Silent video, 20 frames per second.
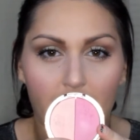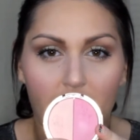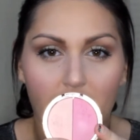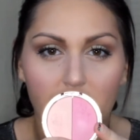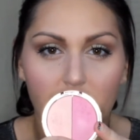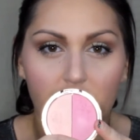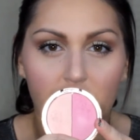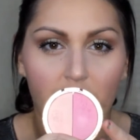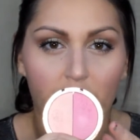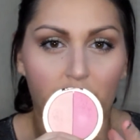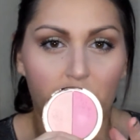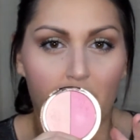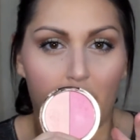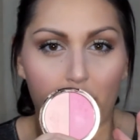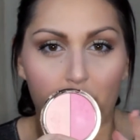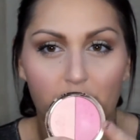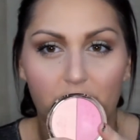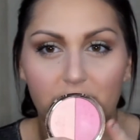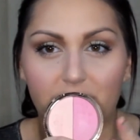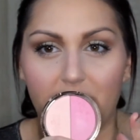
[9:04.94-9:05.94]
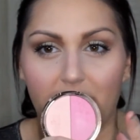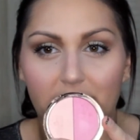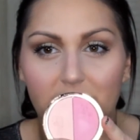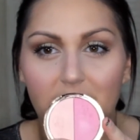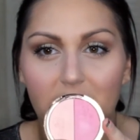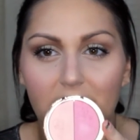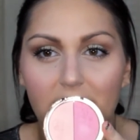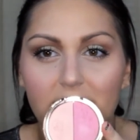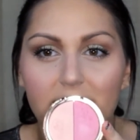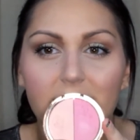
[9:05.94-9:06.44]
brush from Real
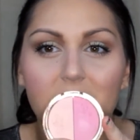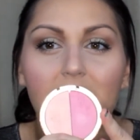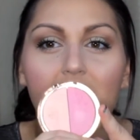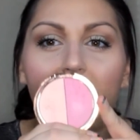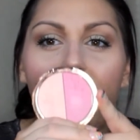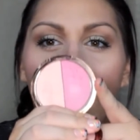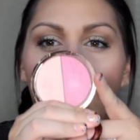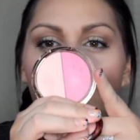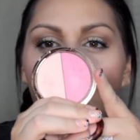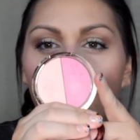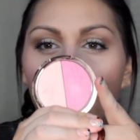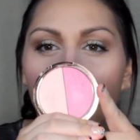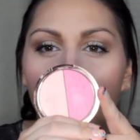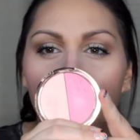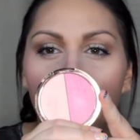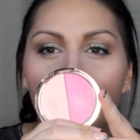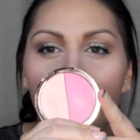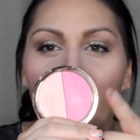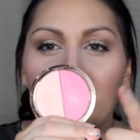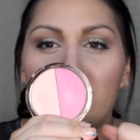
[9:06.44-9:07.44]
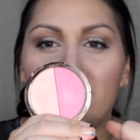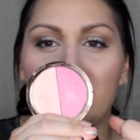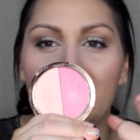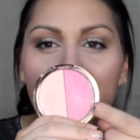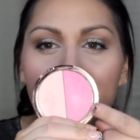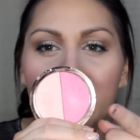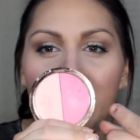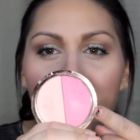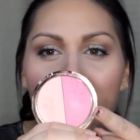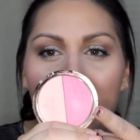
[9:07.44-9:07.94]
Techniques, which you will
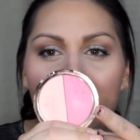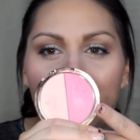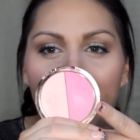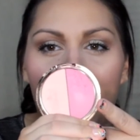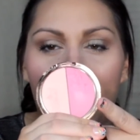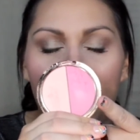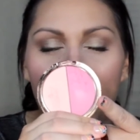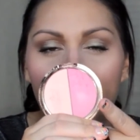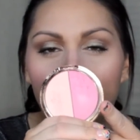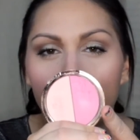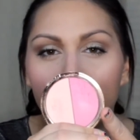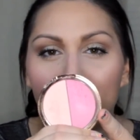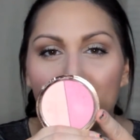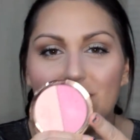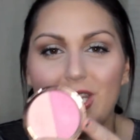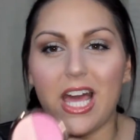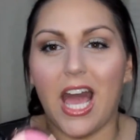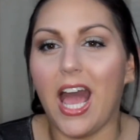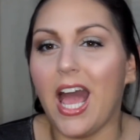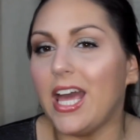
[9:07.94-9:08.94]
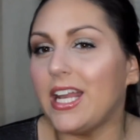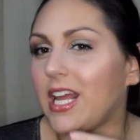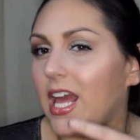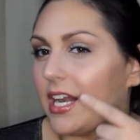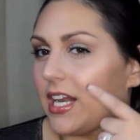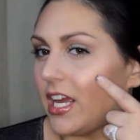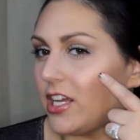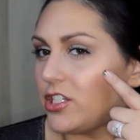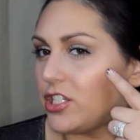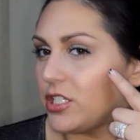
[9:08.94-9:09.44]
see, and I use that,
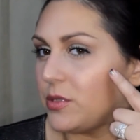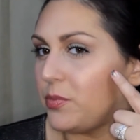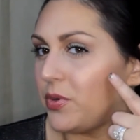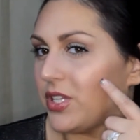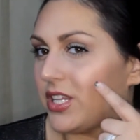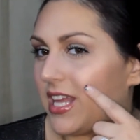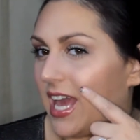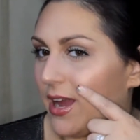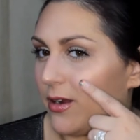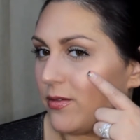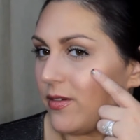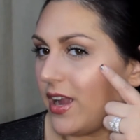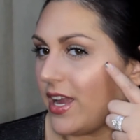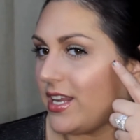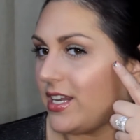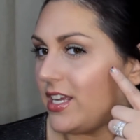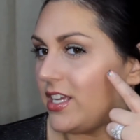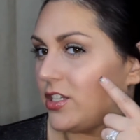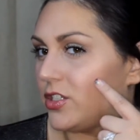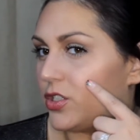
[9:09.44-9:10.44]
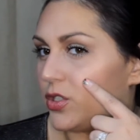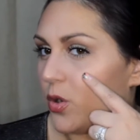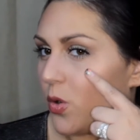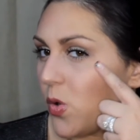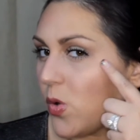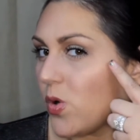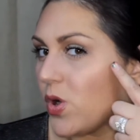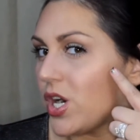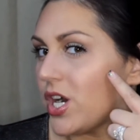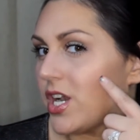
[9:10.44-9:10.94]
and I just put that right in
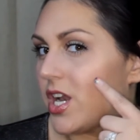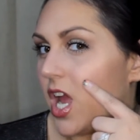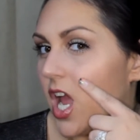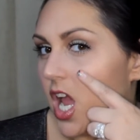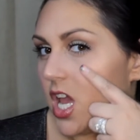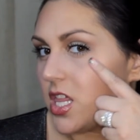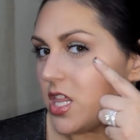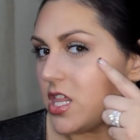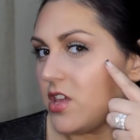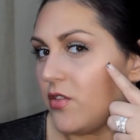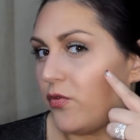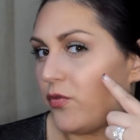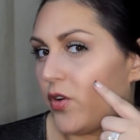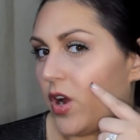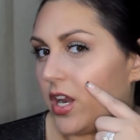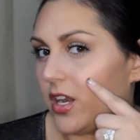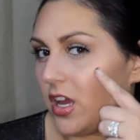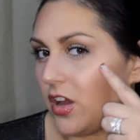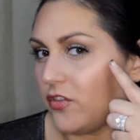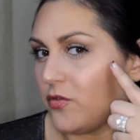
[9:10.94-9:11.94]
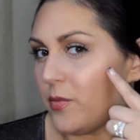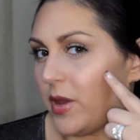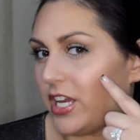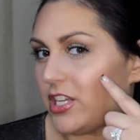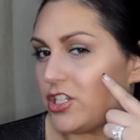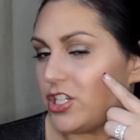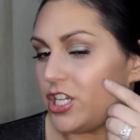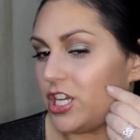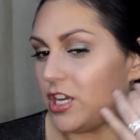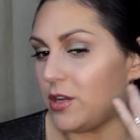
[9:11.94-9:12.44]
toward the front of my
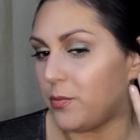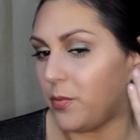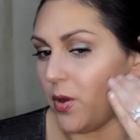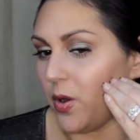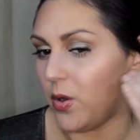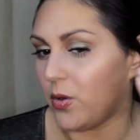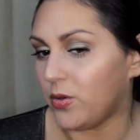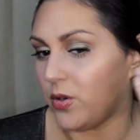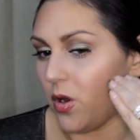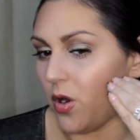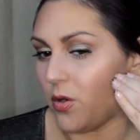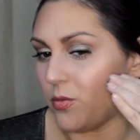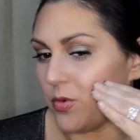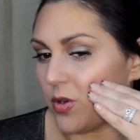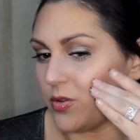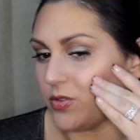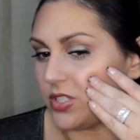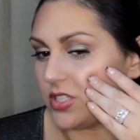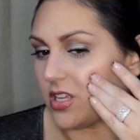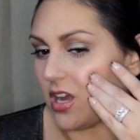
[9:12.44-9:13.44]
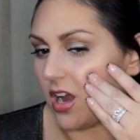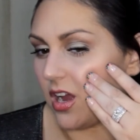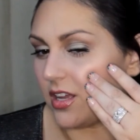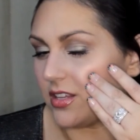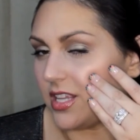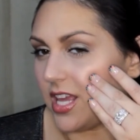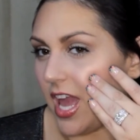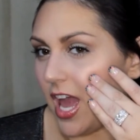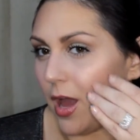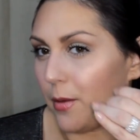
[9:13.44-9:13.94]
cheekbone, almost
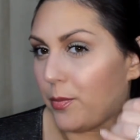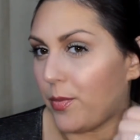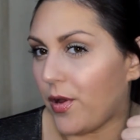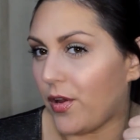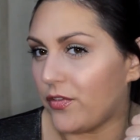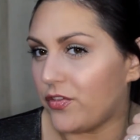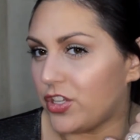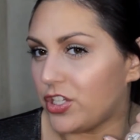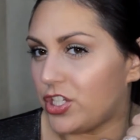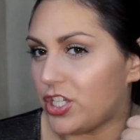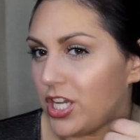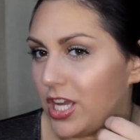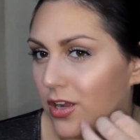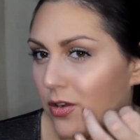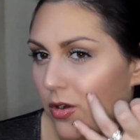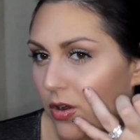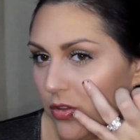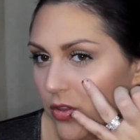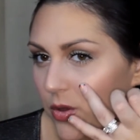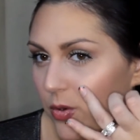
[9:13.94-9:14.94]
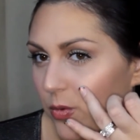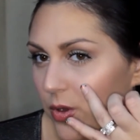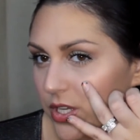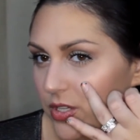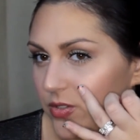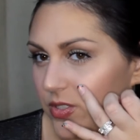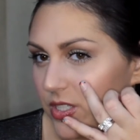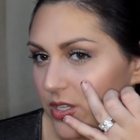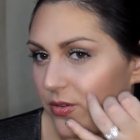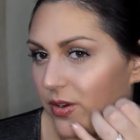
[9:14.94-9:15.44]
on the apple of the cheek, although what
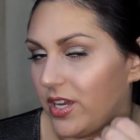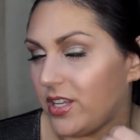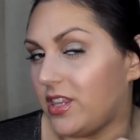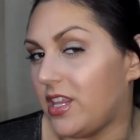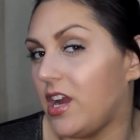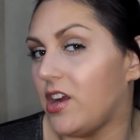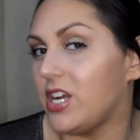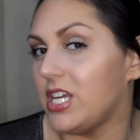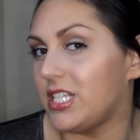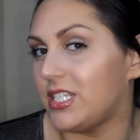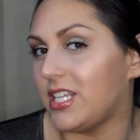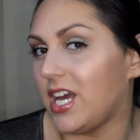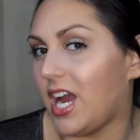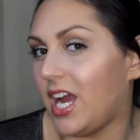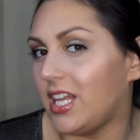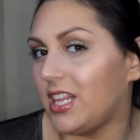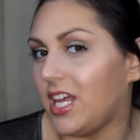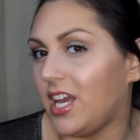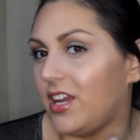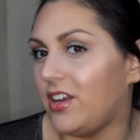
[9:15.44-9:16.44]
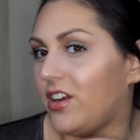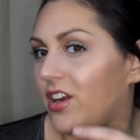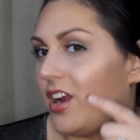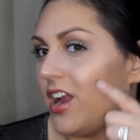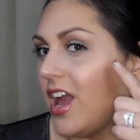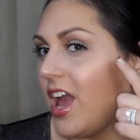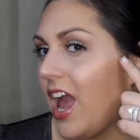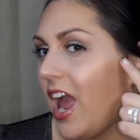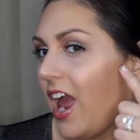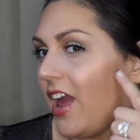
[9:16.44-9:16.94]
you see right there is
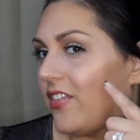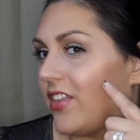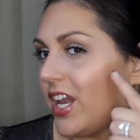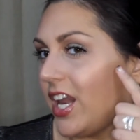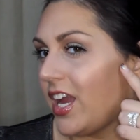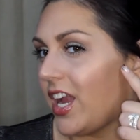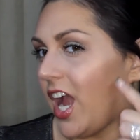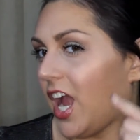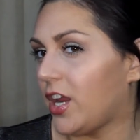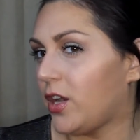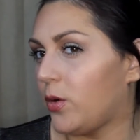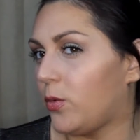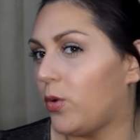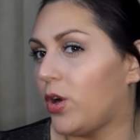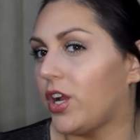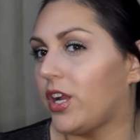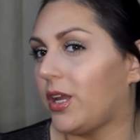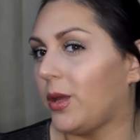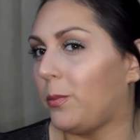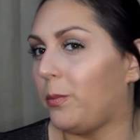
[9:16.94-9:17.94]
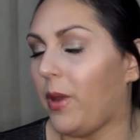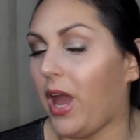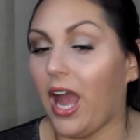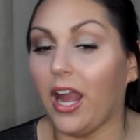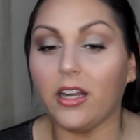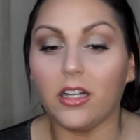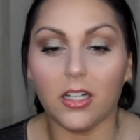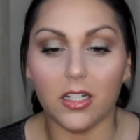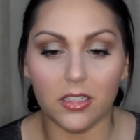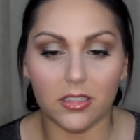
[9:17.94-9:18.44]
highlighter, and then I kind of work it
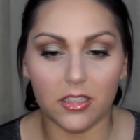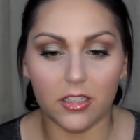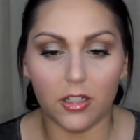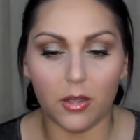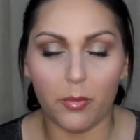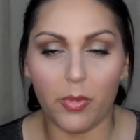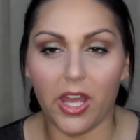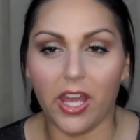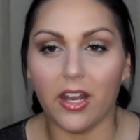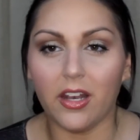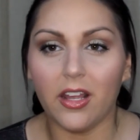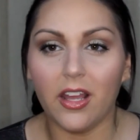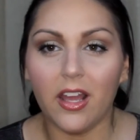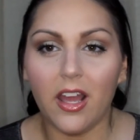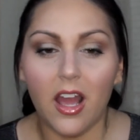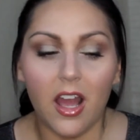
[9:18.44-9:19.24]
back a little bit.